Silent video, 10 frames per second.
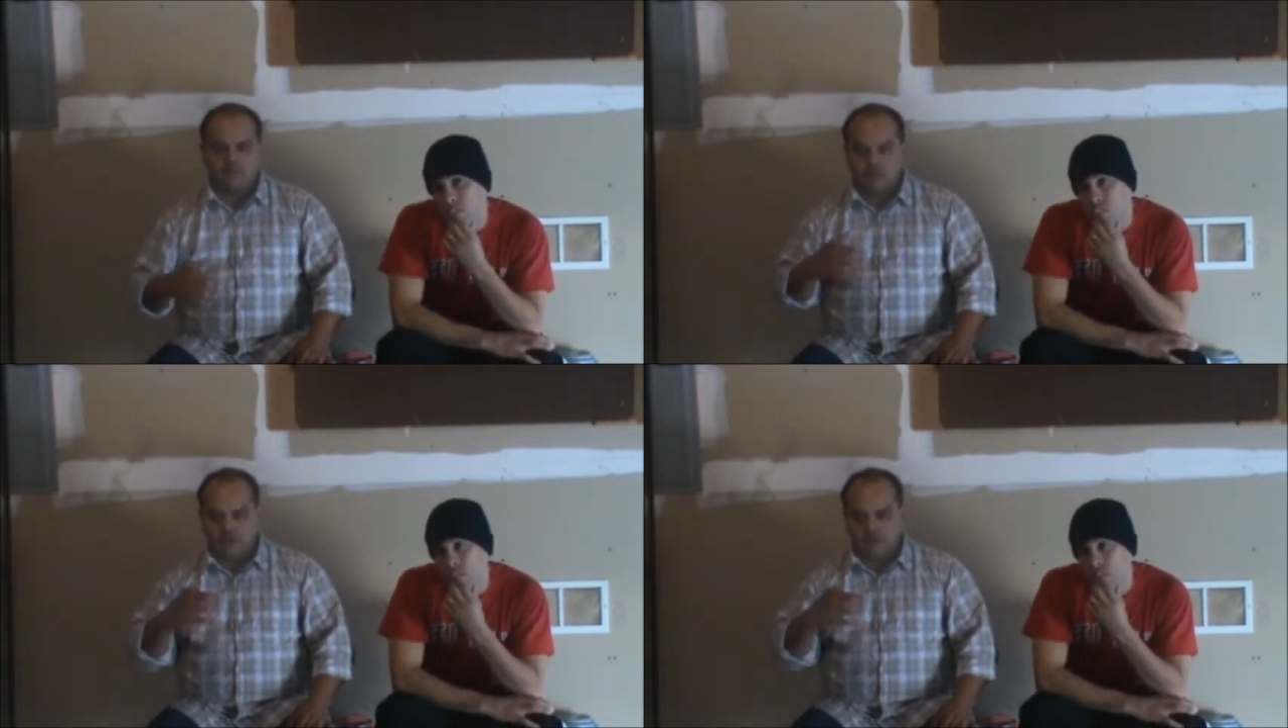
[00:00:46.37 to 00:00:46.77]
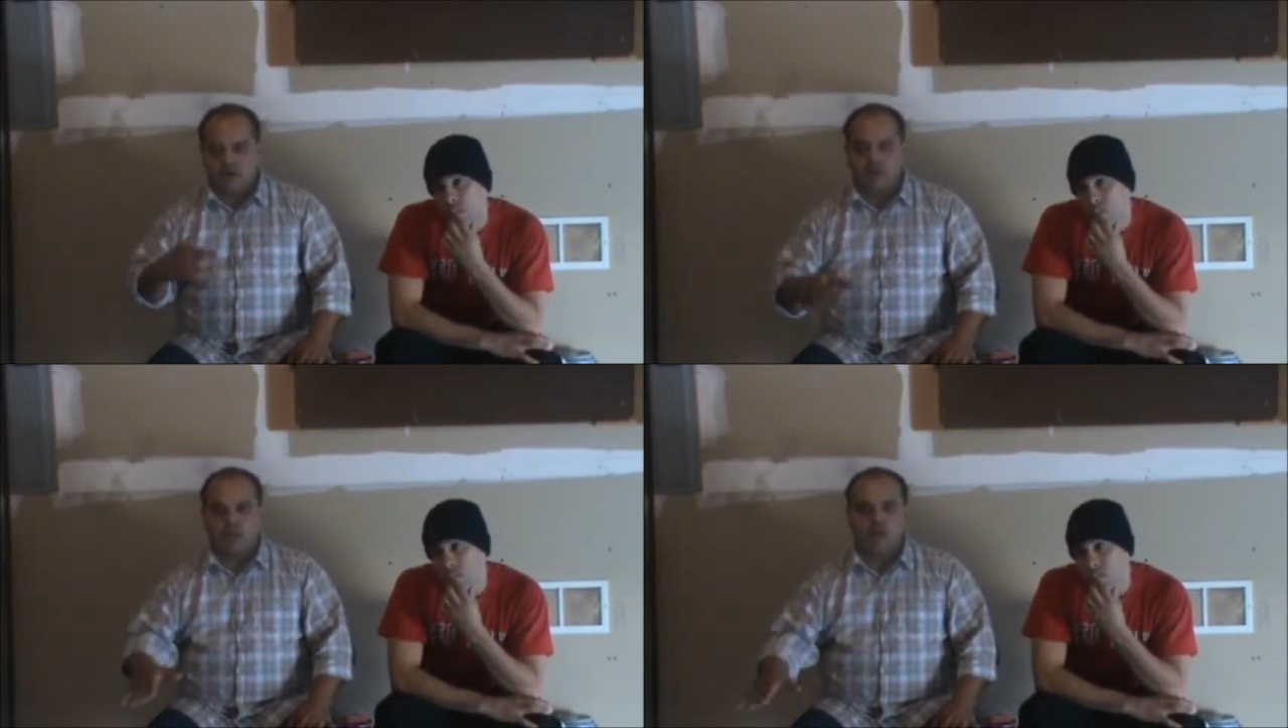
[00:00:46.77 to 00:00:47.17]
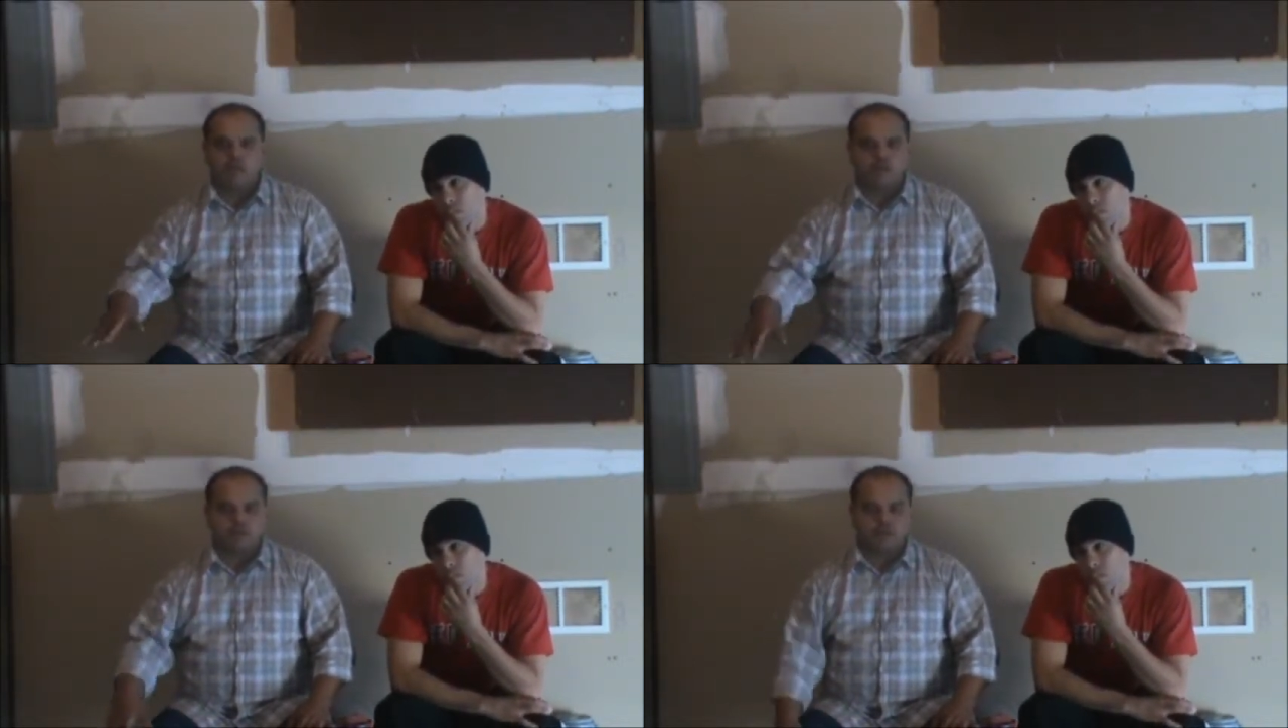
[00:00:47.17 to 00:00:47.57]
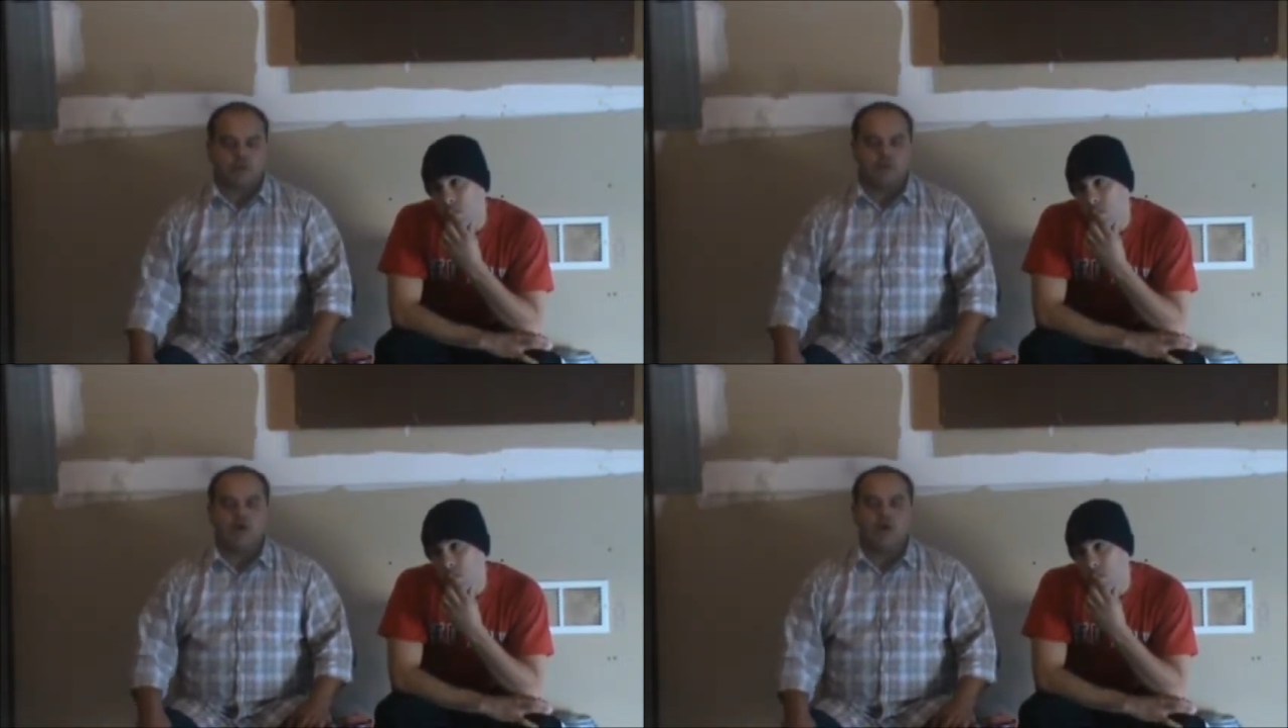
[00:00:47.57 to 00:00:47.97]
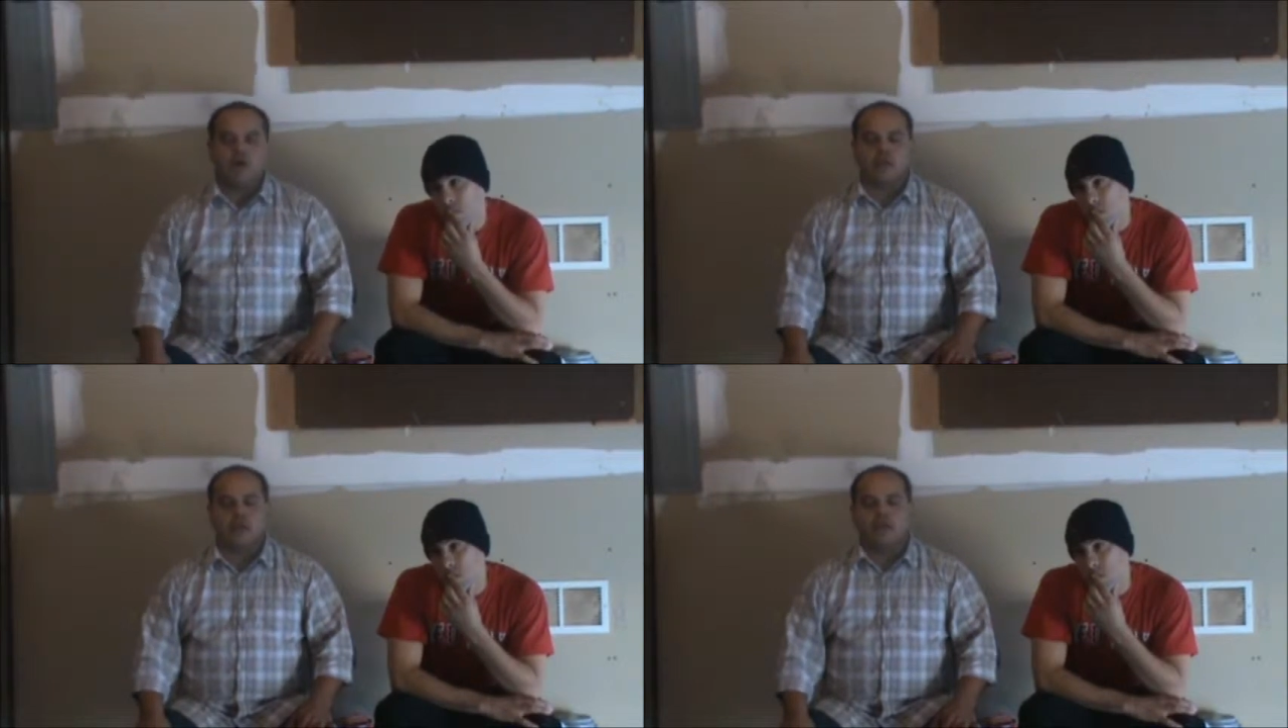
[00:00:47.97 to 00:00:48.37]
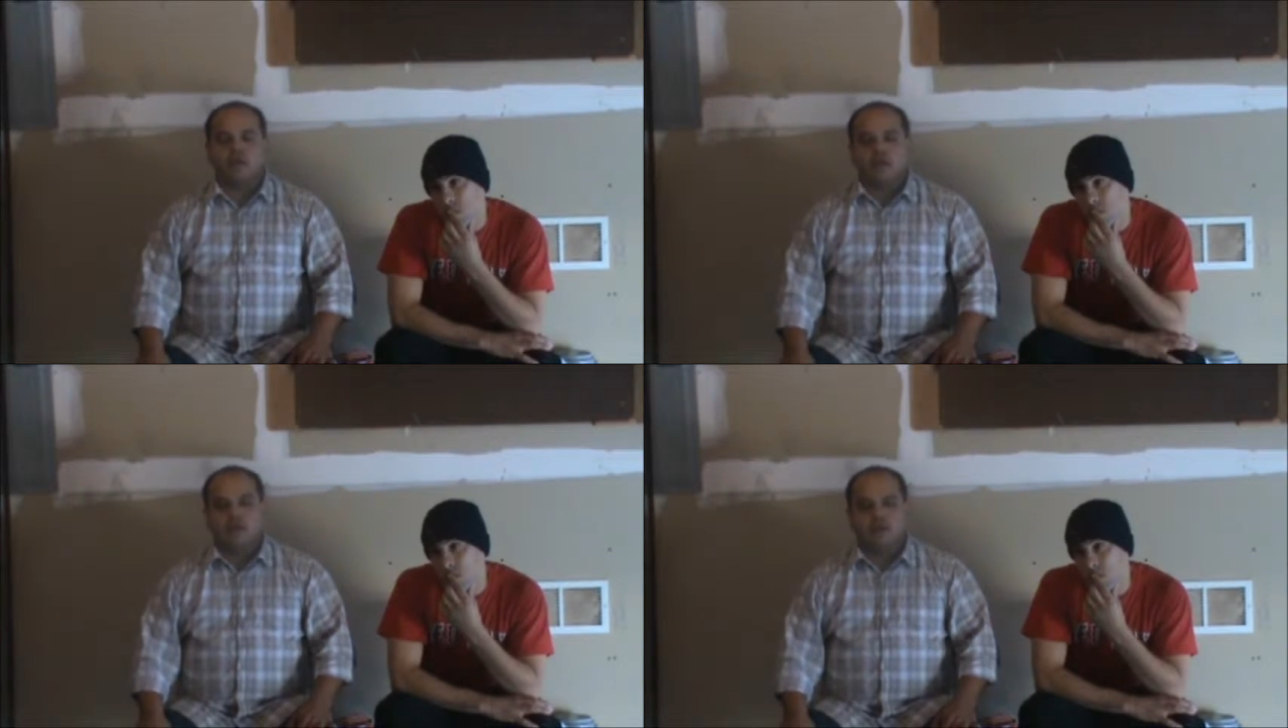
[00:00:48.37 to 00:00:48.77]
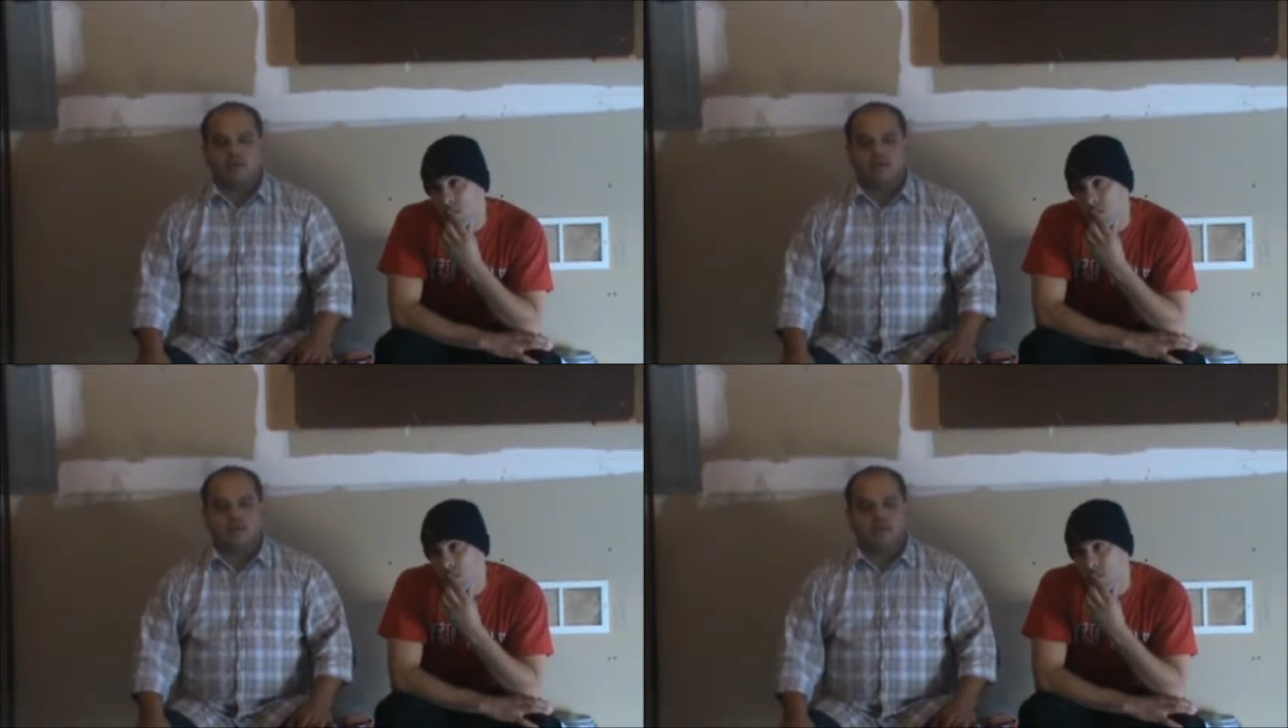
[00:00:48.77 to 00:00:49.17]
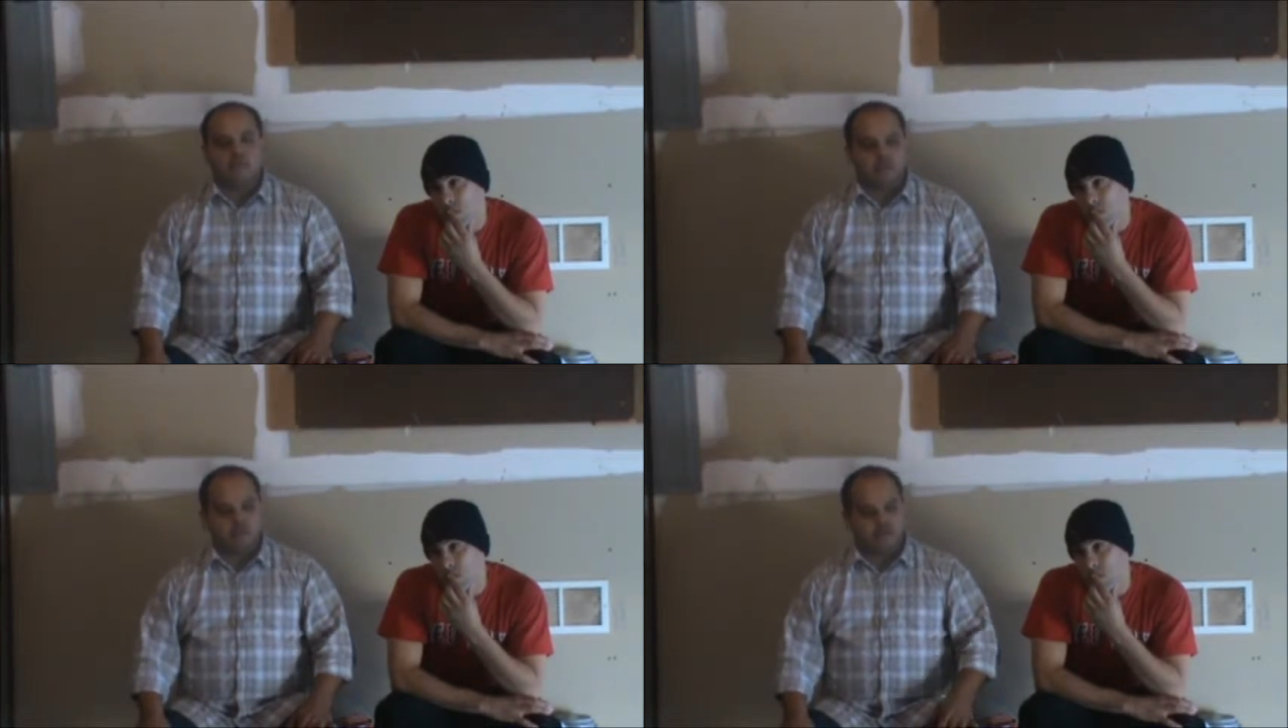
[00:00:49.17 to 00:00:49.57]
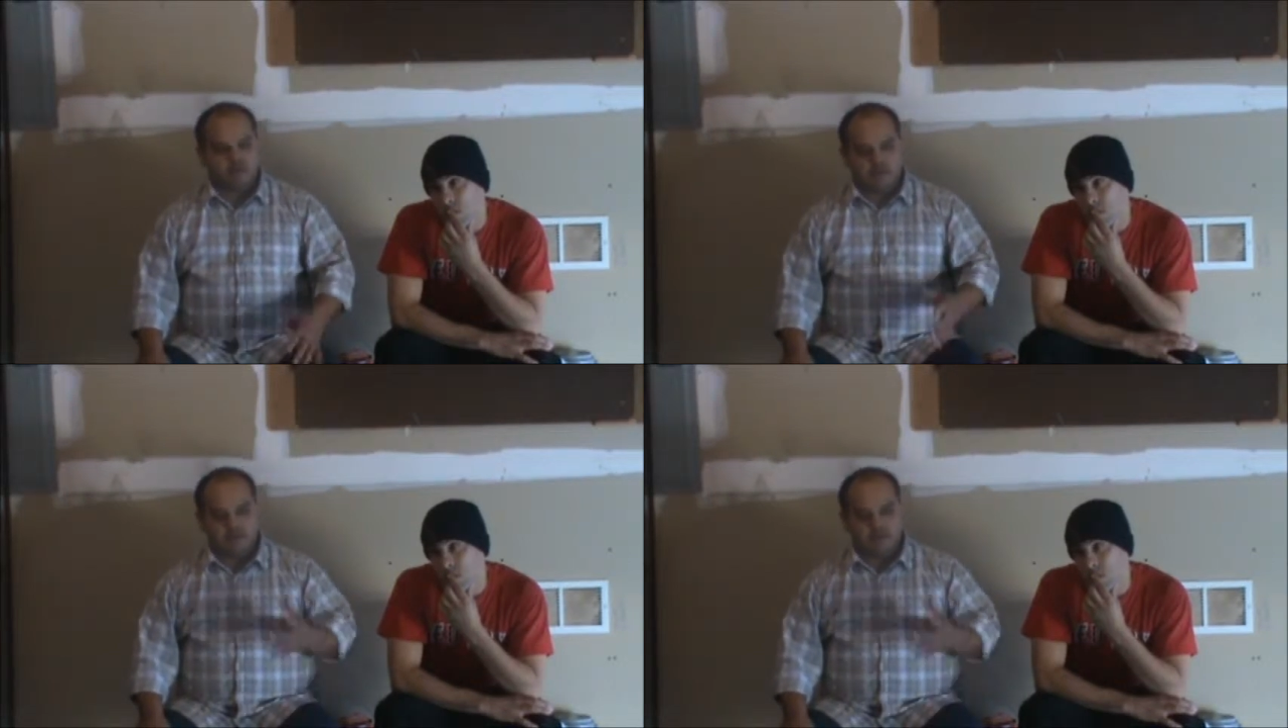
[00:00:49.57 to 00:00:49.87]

laid it all out what was going on. And I remember, because,